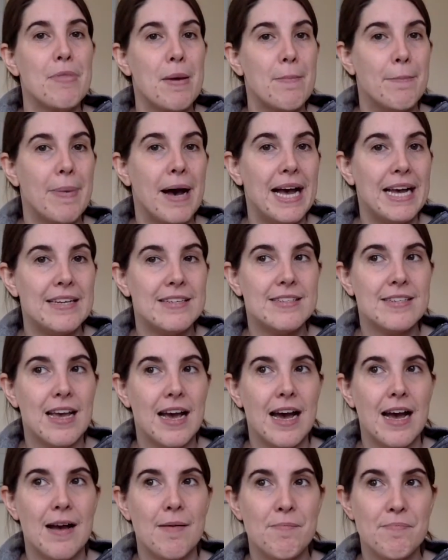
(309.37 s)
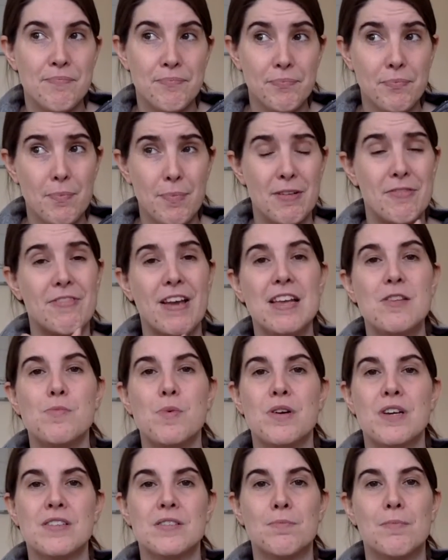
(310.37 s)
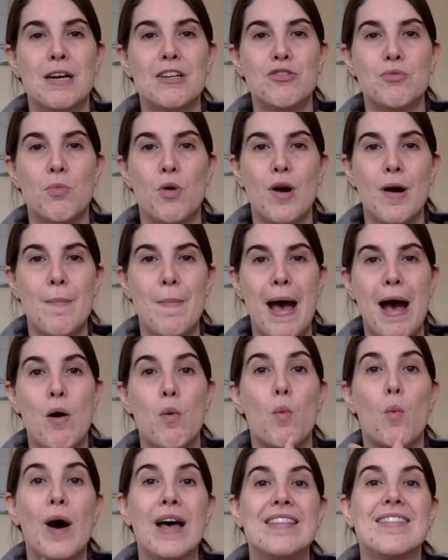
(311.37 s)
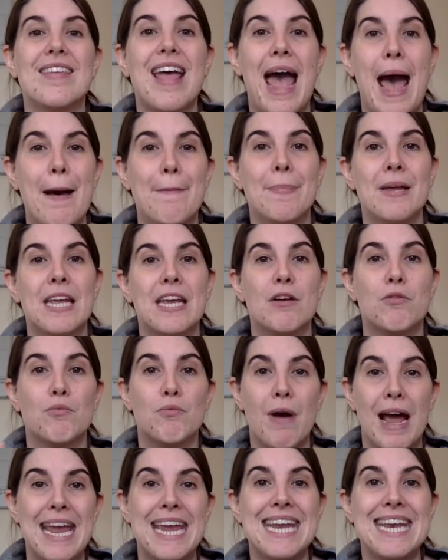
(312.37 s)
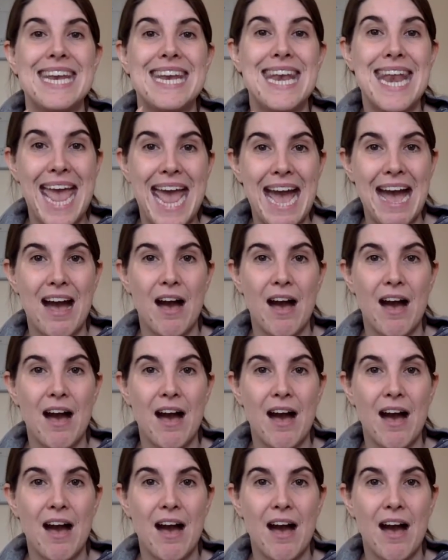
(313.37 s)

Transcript: but Facebook is much more about what's happening right now,